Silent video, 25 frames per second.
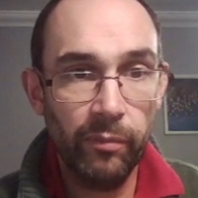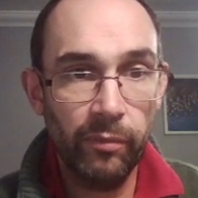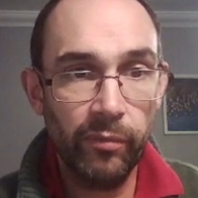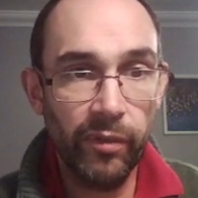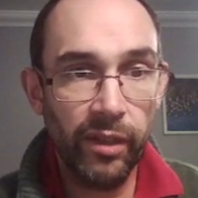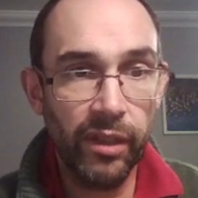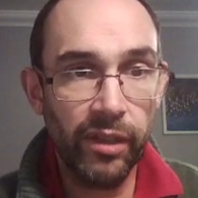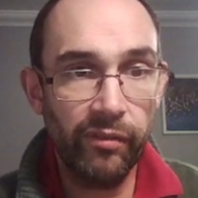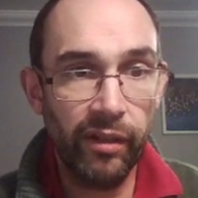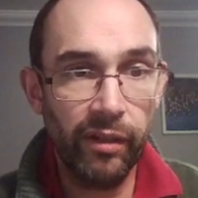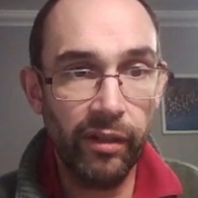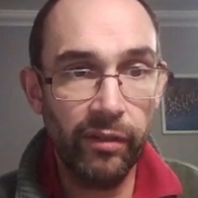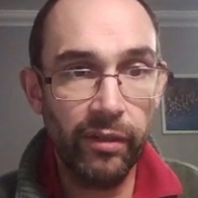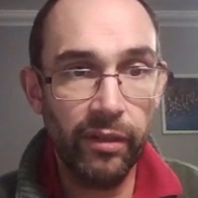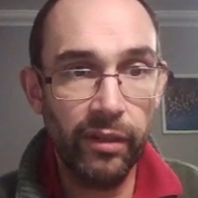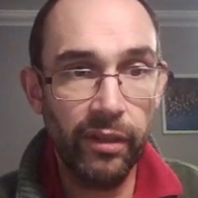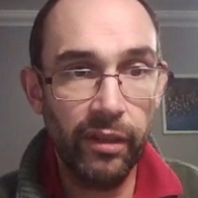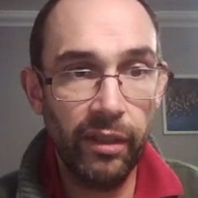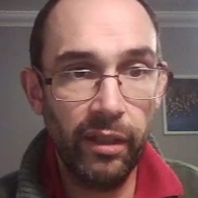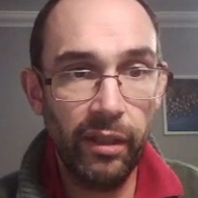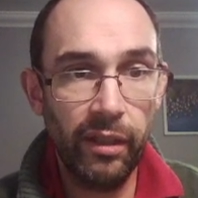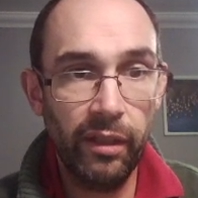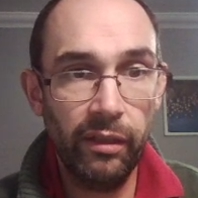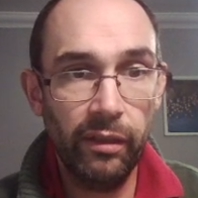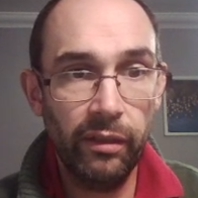Brings around to
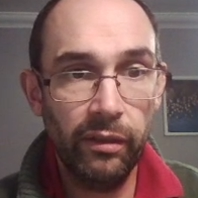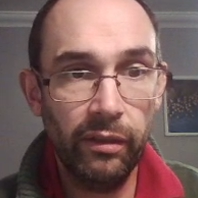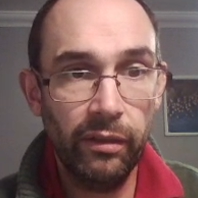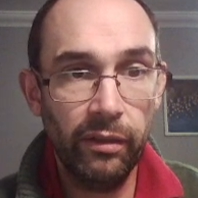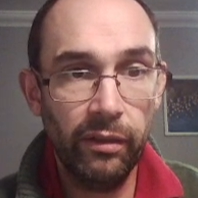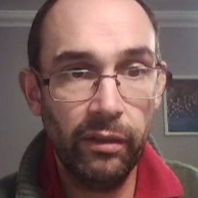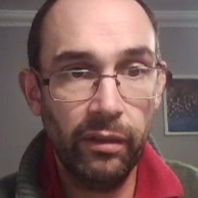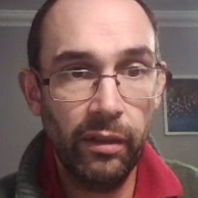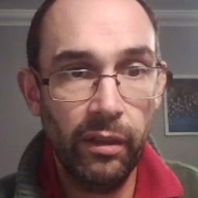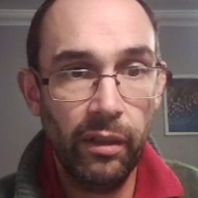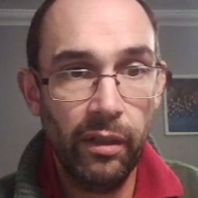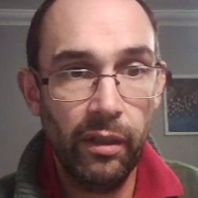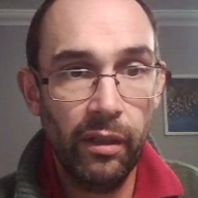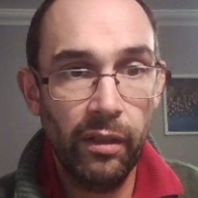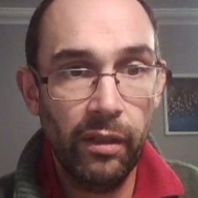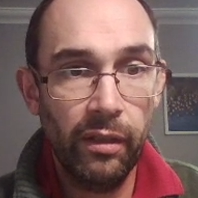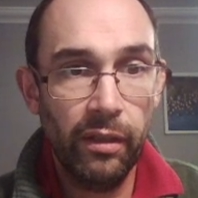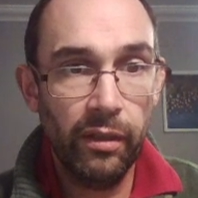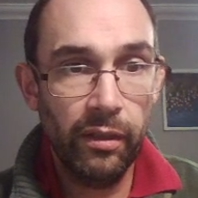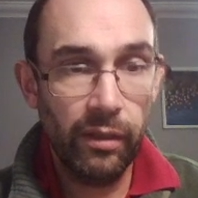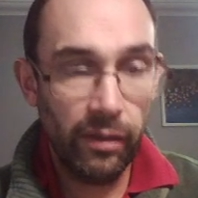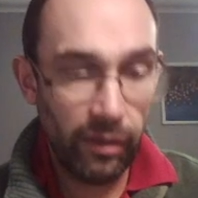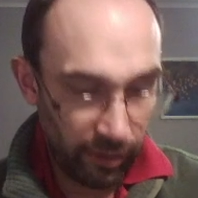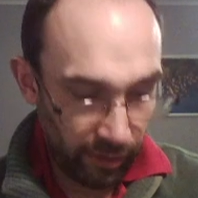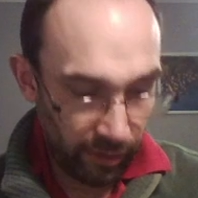there,
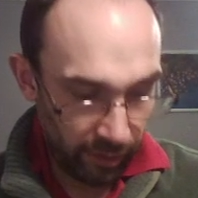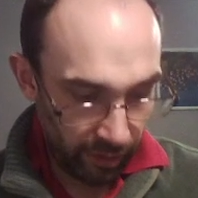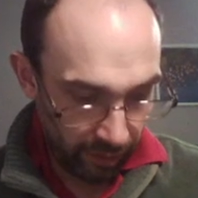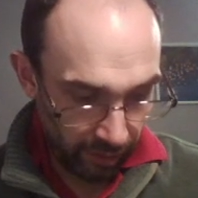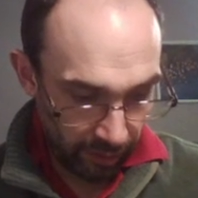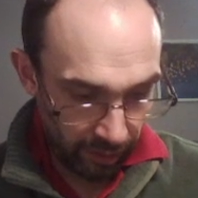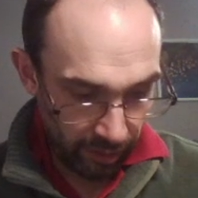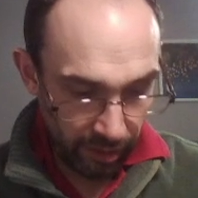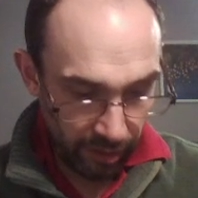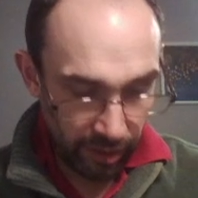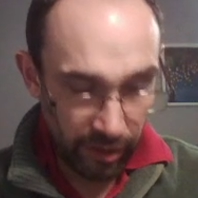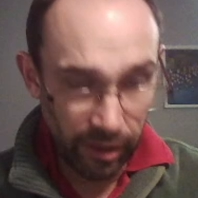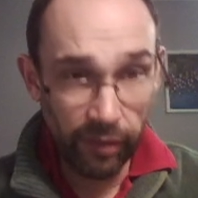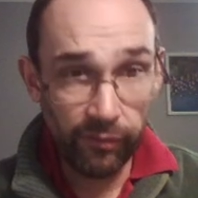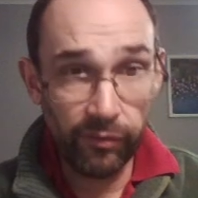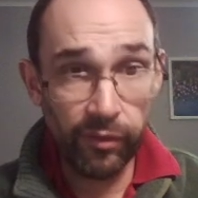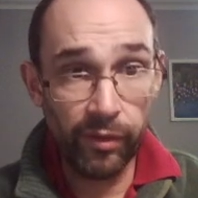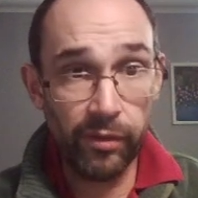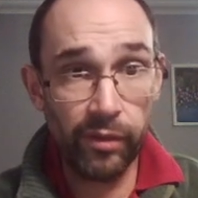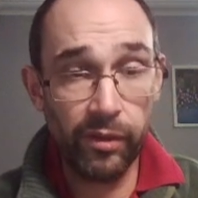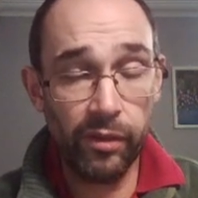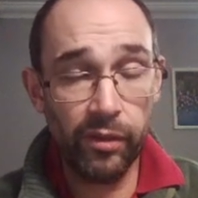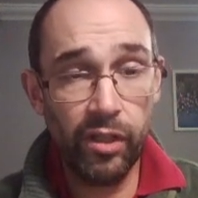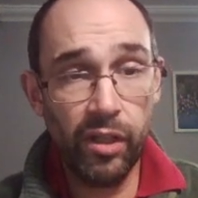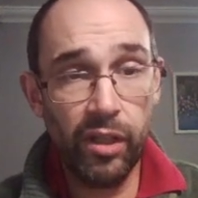and give
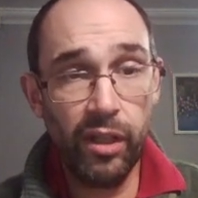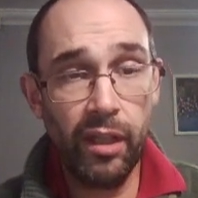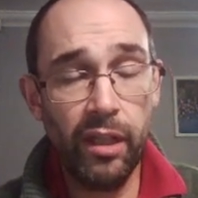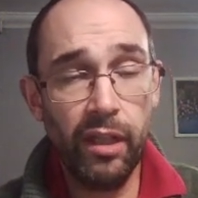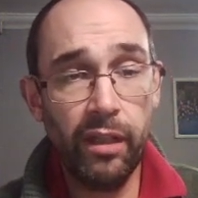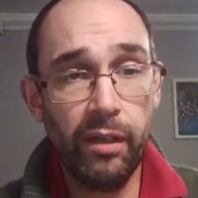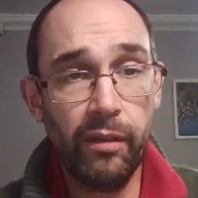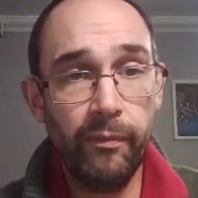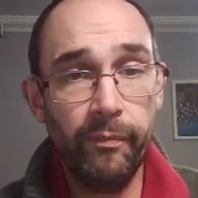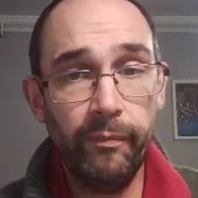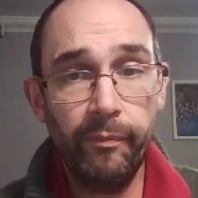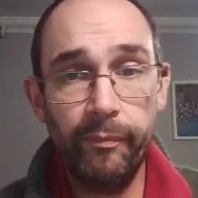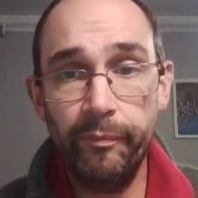those a good shake.